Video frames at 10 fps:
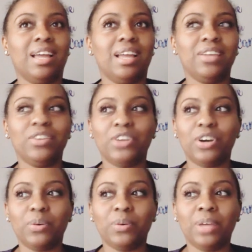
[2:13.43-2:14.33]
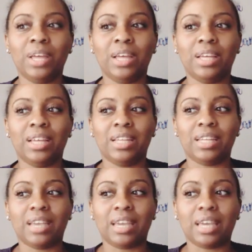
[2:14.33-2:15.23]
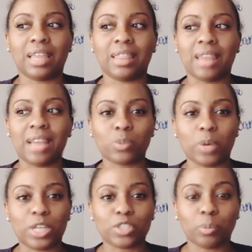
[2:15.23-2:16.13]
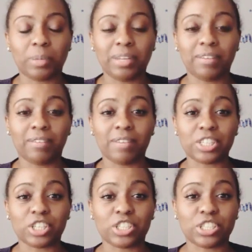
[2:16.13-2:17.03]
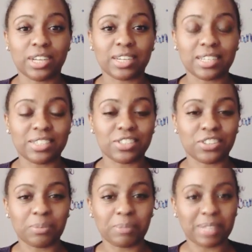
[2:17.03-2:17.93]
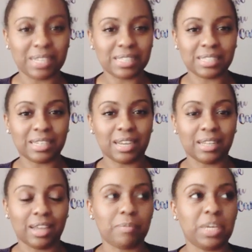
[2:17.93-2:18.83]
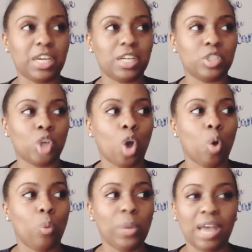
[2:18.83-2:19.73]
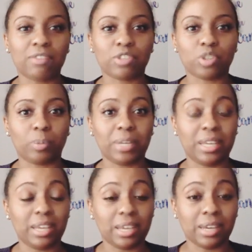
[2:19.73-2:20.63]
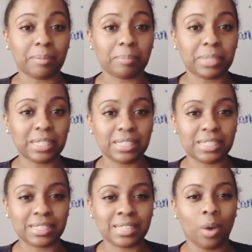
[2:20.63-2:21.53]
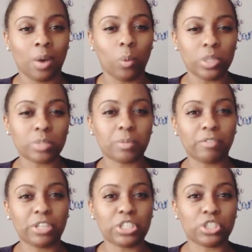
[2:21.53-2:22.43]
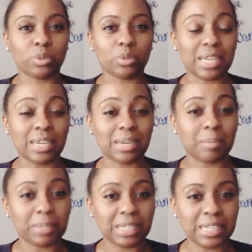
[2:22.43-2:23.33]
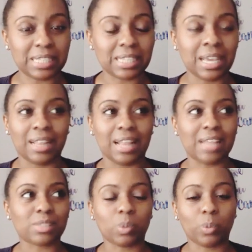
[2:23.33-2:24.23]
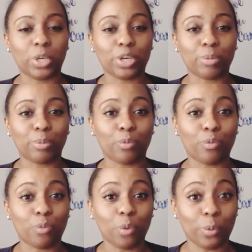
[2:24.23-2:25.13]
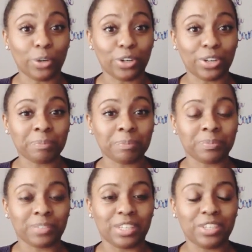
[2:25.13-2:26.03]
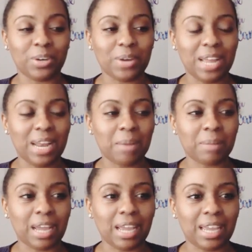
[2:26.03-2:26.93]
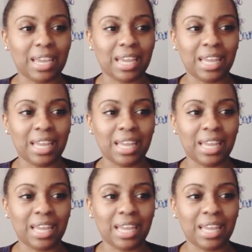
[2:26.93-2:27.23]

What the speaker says: you know, like, that's why so many of us are stuck in certain places in our life, because we have so many incompletes. Once we finish those incompletes, that's when we can move forward, you know? And I'm like,